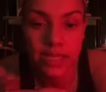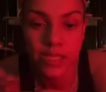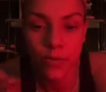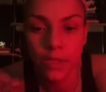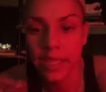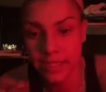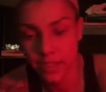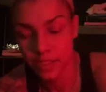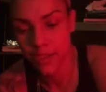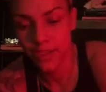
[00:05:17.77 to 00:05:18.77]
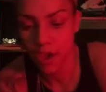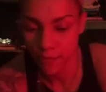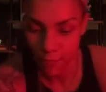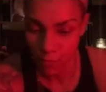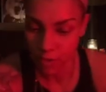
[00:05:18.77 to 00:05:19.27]
as it relates to
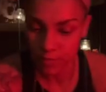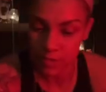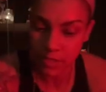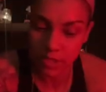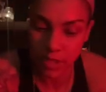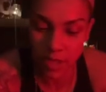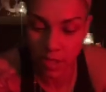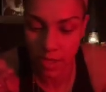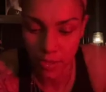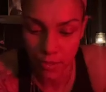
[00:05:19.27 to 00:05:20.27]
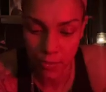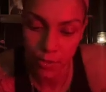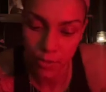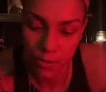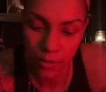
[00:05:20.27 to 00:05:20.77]
thought forms
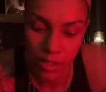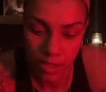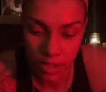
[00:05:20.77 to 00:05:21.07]
through